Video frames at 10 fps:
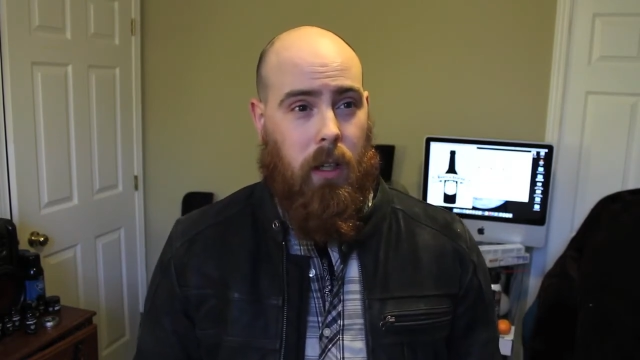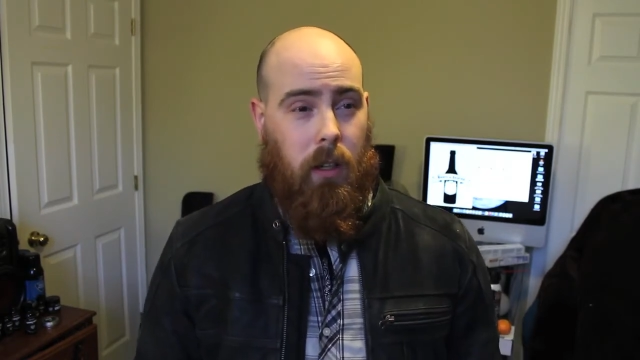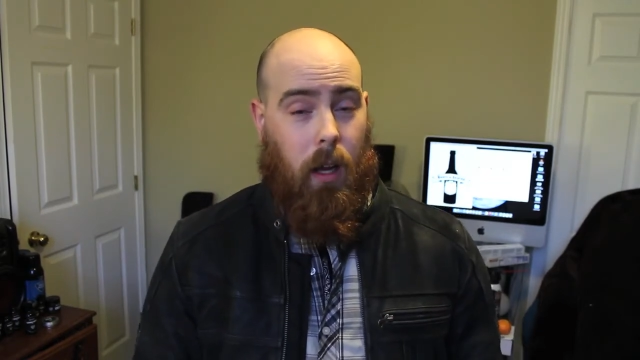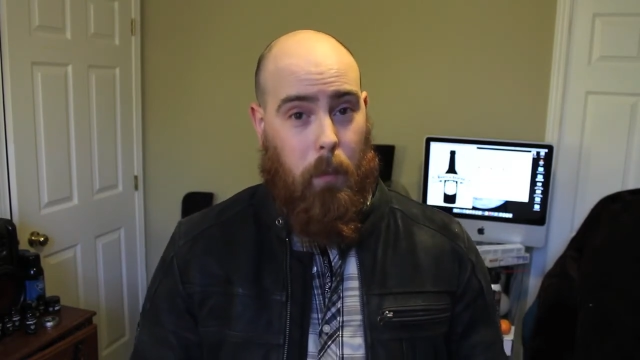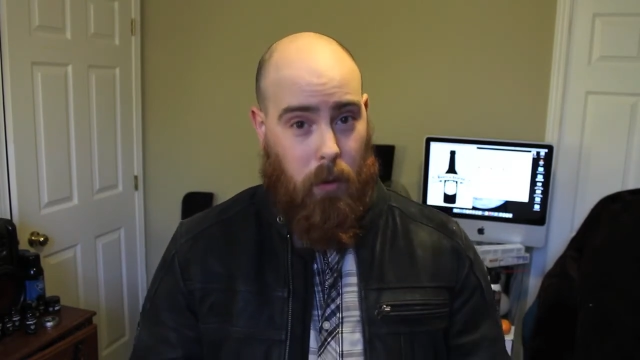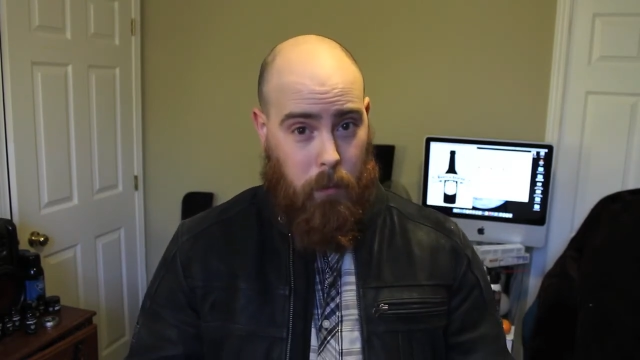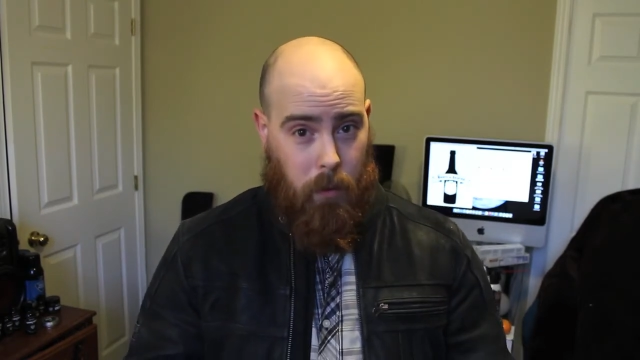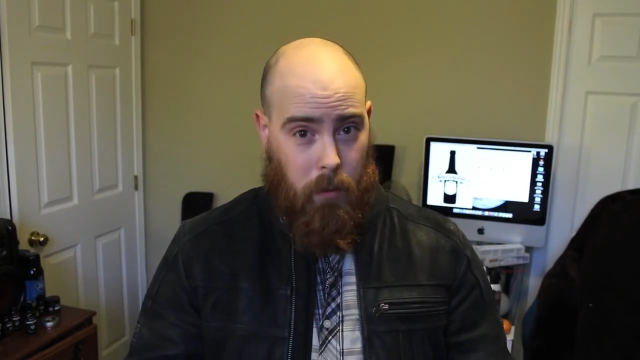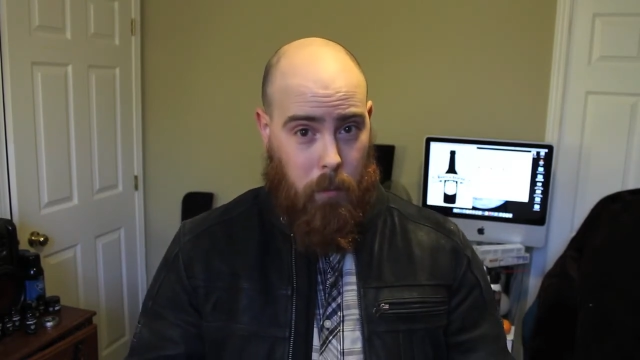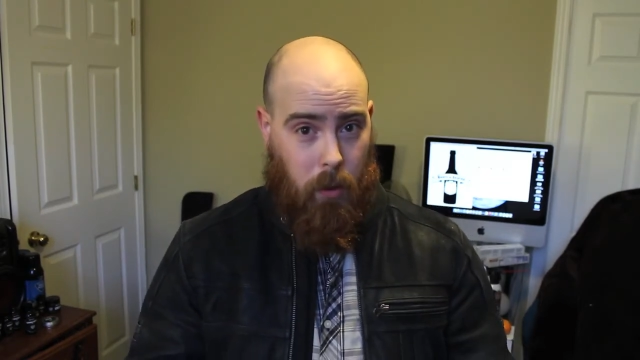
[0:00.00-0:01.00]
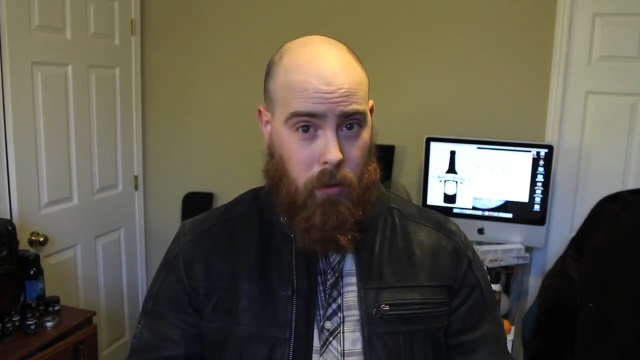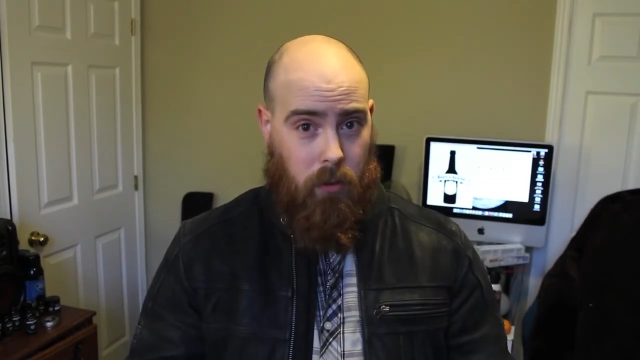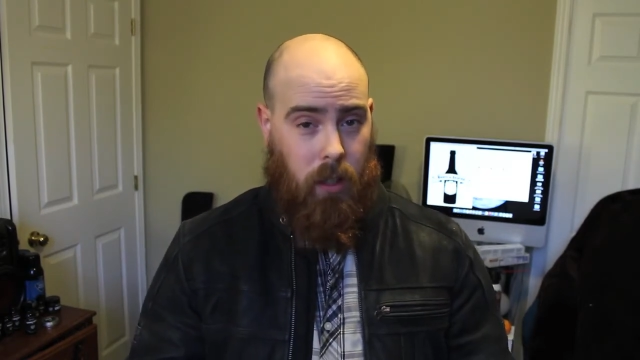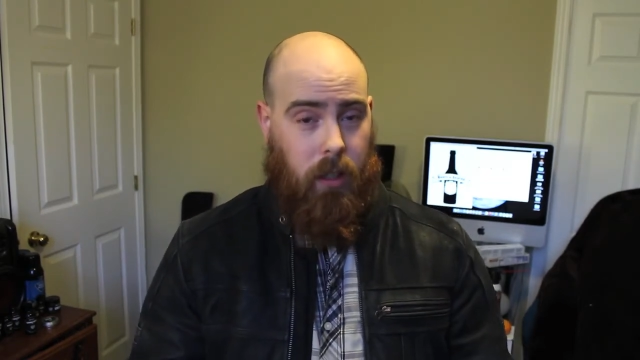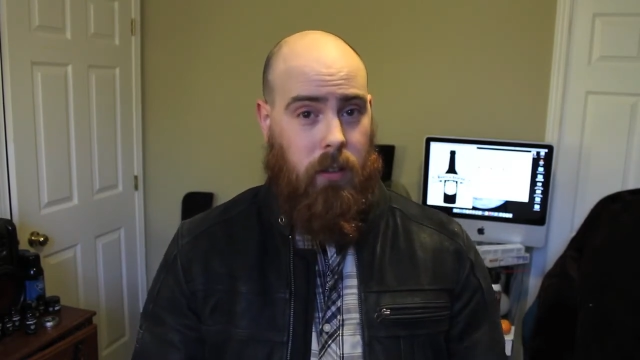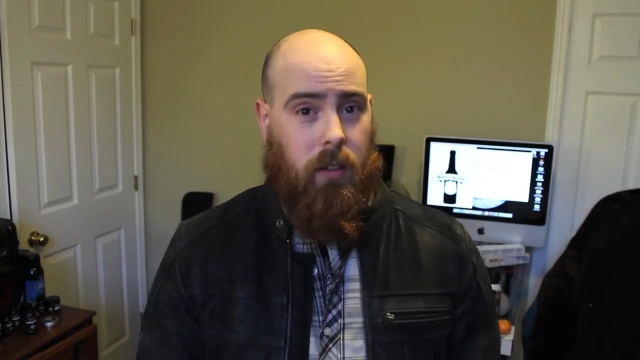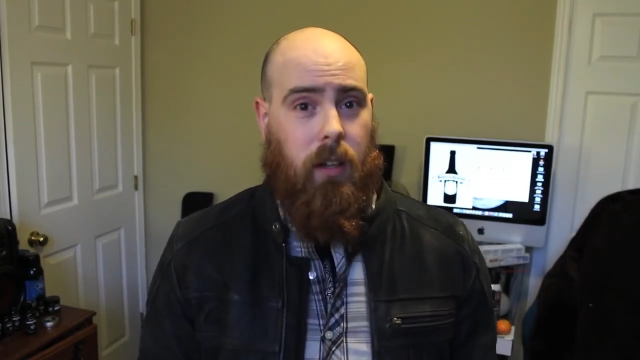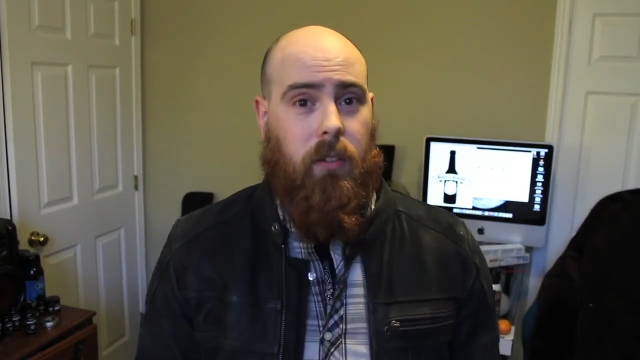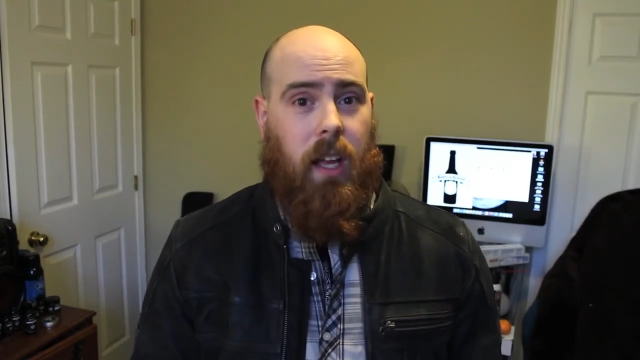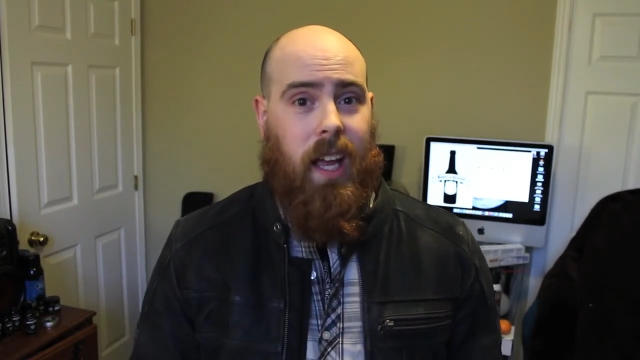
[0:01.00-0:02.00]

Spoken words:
a lot more motovlogging stuff,